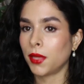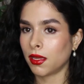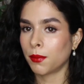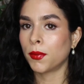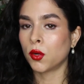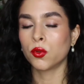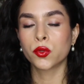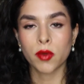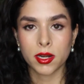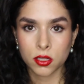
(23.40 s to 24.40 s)
big, bold,
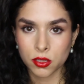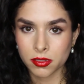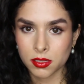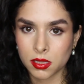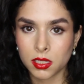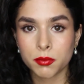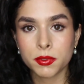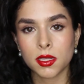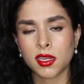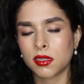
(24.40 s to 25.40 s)
red, glossy
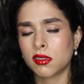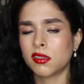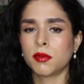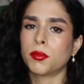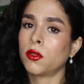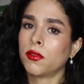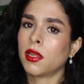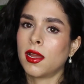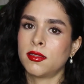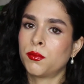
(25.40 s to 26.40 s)
lips, and simple on
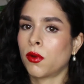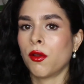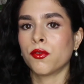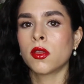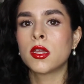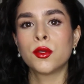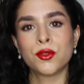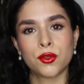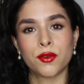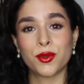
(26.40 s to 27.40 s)
the eyes and brows.
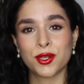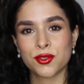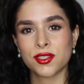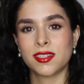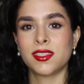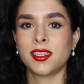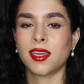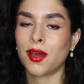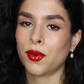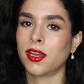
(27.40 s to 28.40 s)
So if you're interested in seeing
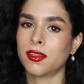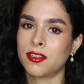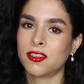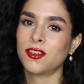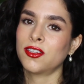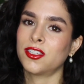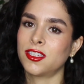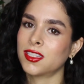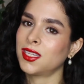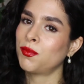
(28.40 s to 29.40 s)
how I got this look,
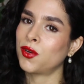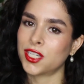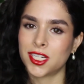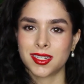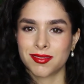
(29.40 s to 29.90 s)
just keep watching.